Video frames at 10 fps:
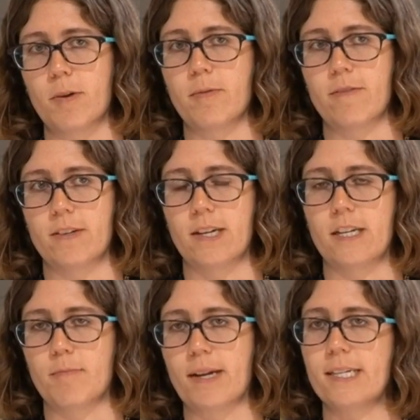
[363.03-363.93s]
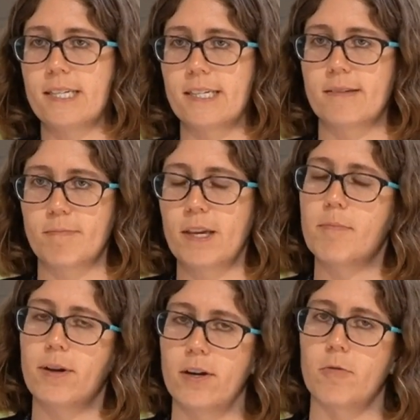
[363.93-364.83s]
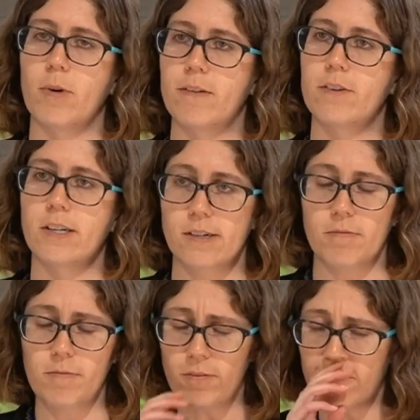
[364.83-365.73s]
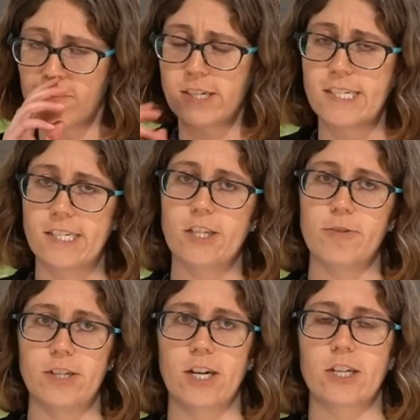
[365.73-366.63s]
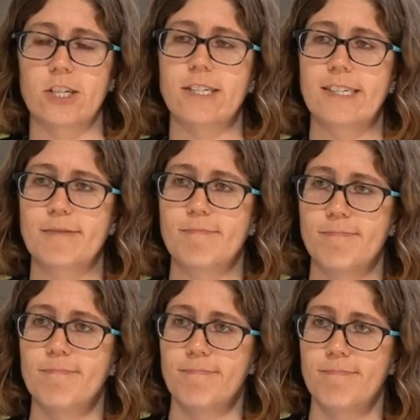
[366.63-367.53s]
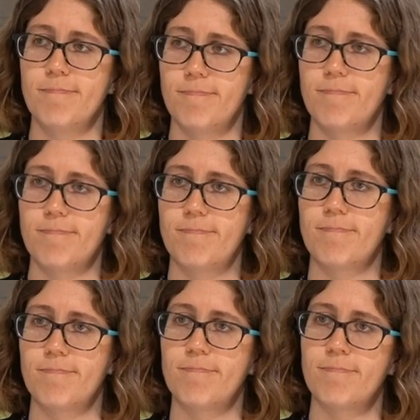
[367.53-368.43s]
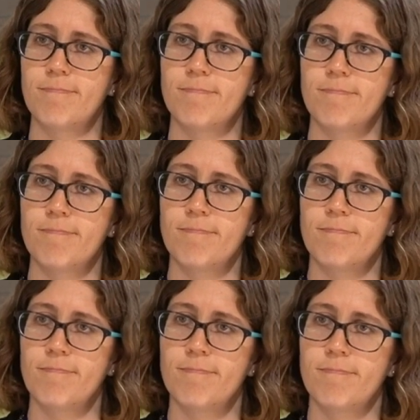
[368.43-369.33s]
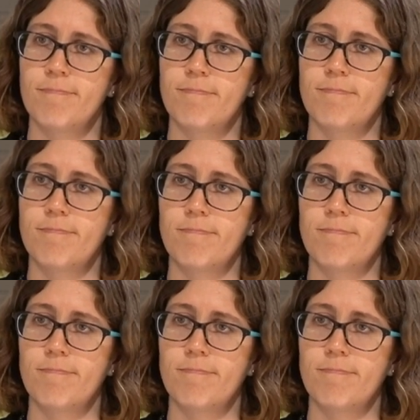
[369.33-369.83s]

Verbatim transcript: but what we've done in mice is comparing one versus two injections. And are you going to go to younger